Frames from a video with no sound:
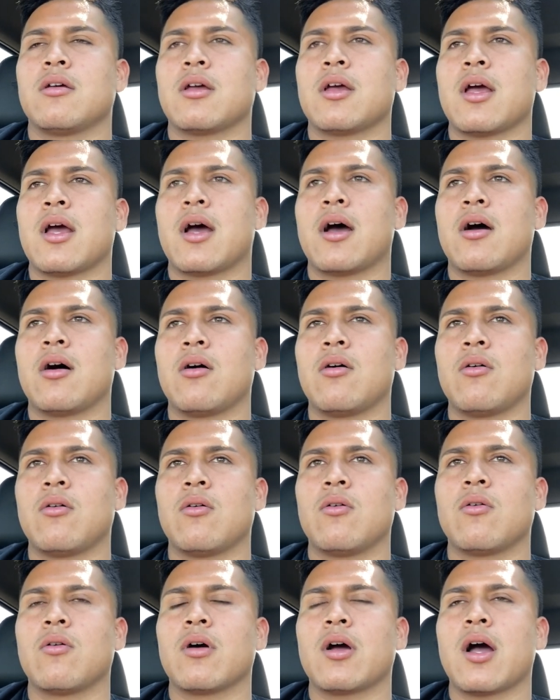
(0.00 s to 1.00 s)

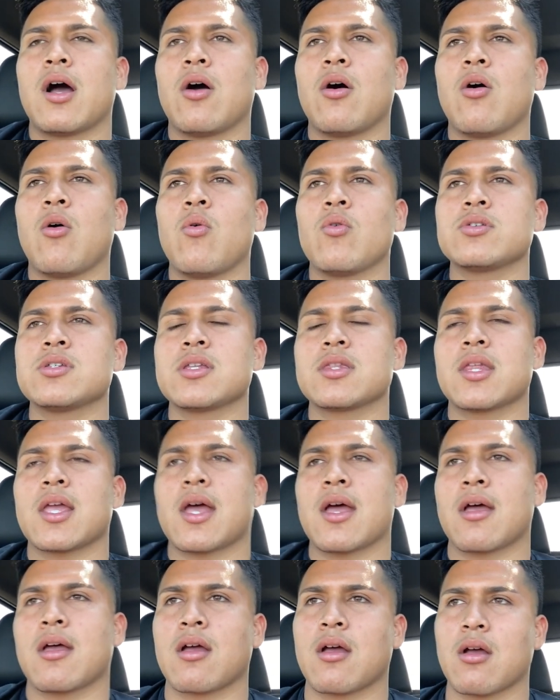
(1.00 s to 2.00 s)
how it wasn't
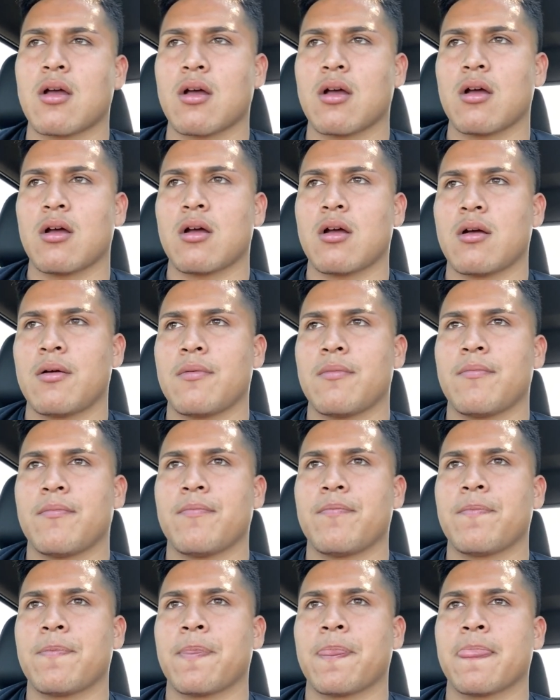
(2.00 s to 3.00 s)
that,
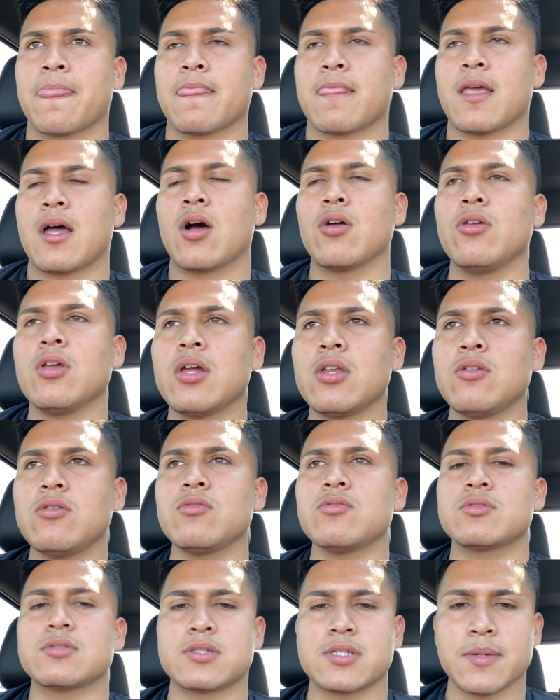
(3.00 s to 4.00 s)
how you can
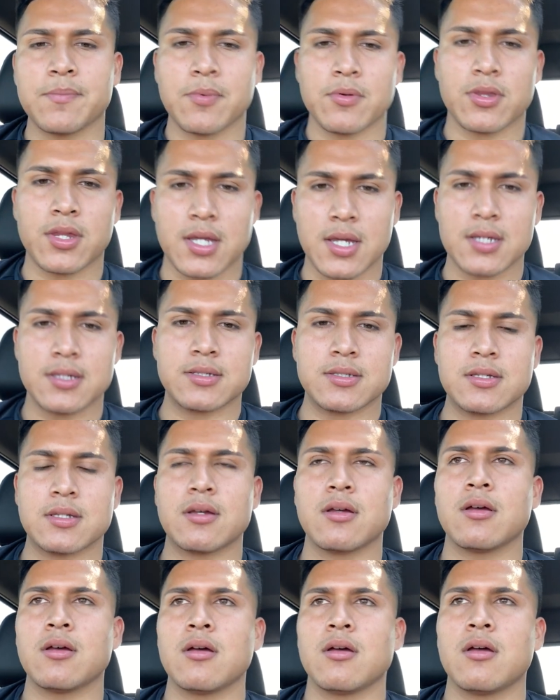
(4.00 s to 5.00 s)
do simple things.
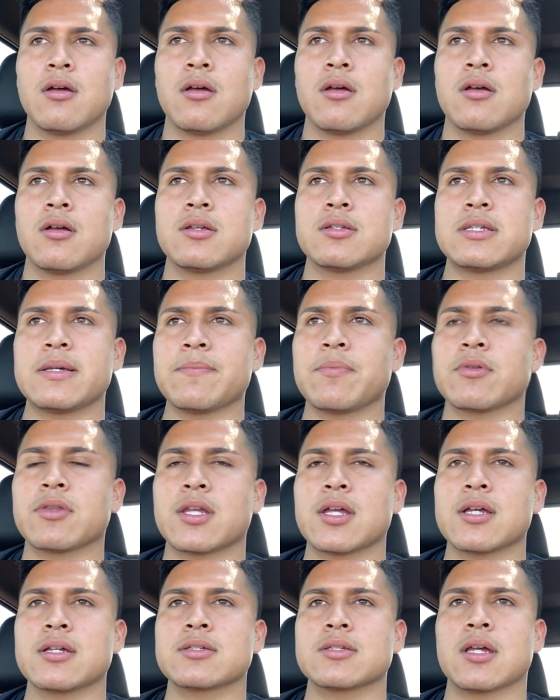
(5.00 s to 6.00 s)

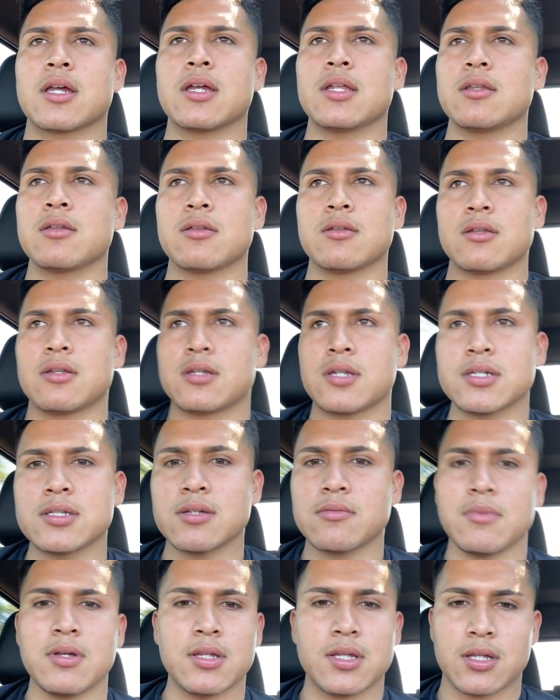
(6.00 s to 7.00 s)
It
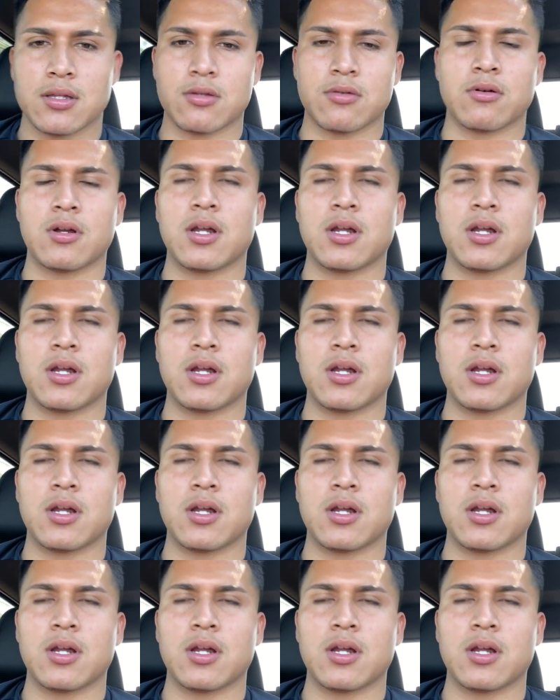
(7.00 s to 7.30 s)
doesn't mean that